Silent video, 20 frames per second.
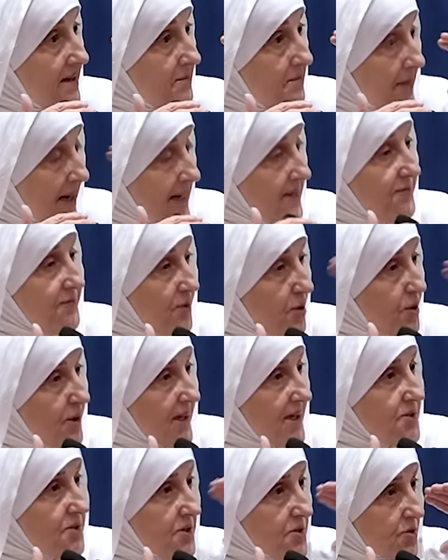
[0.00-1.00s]
My
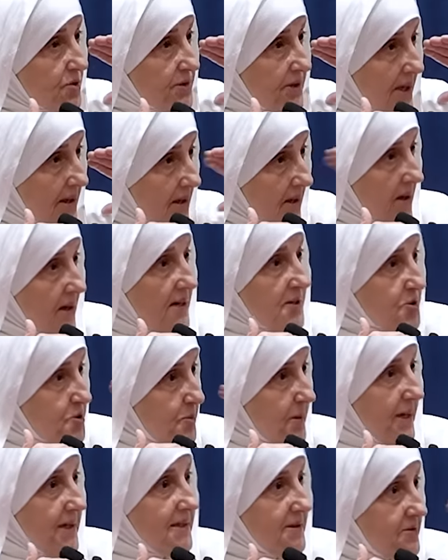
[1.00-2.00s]
focus is on Allah
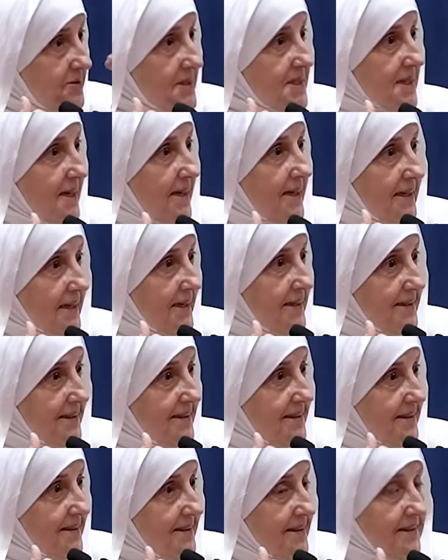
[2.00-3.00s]
subhanahu wa ta'ala,
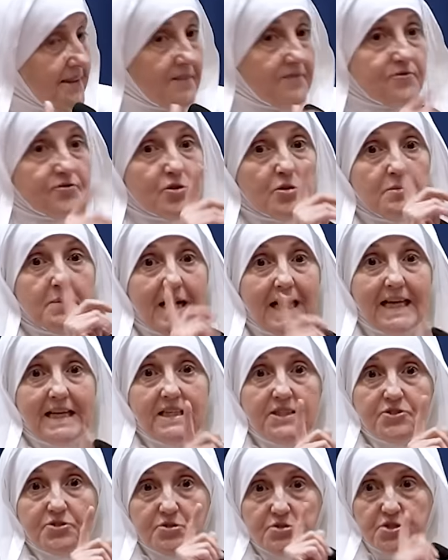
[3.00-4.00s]
from A
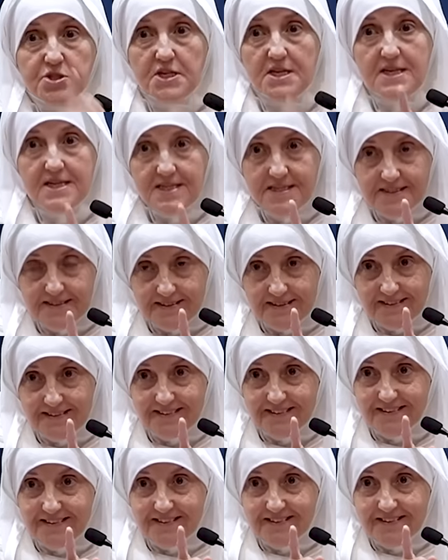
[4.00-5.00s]
to Z.
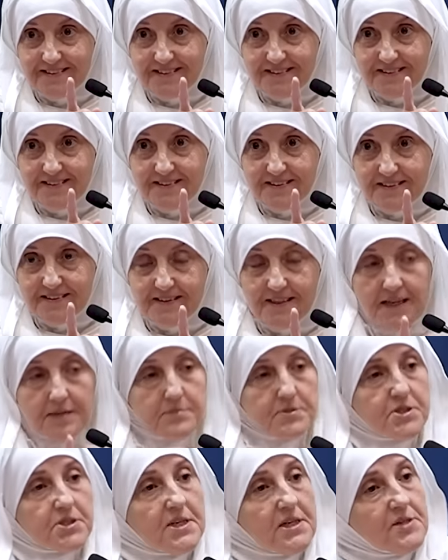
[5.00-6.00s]
I'm
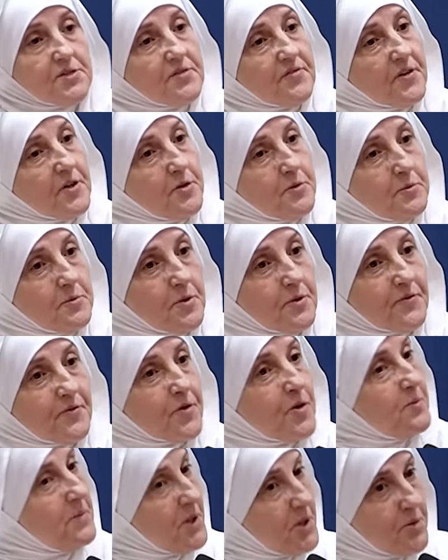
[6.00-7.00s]
scared
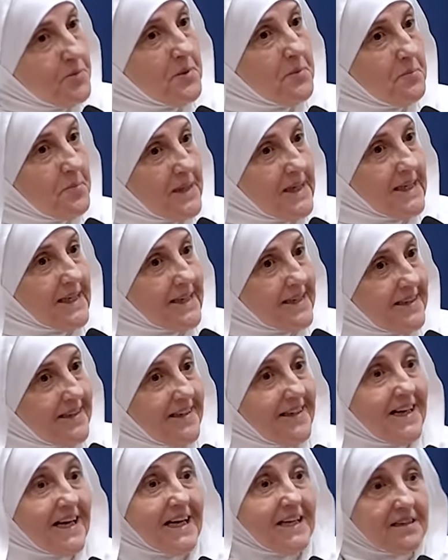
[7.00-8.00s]
from a human being
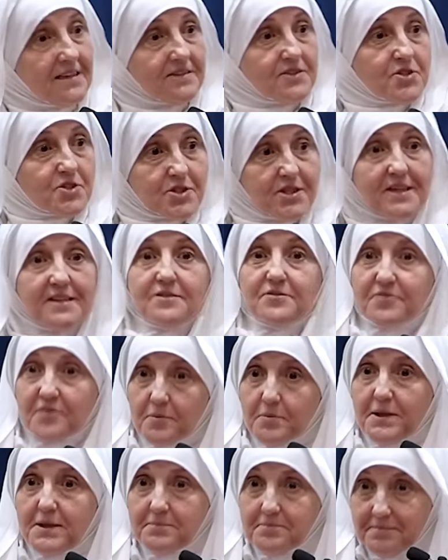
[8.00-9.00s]
and not scared
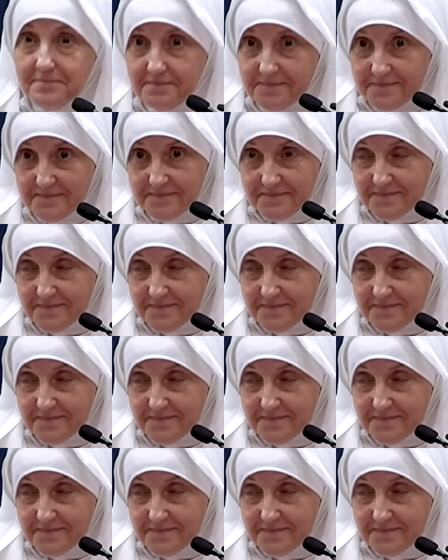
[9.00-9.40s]
from him.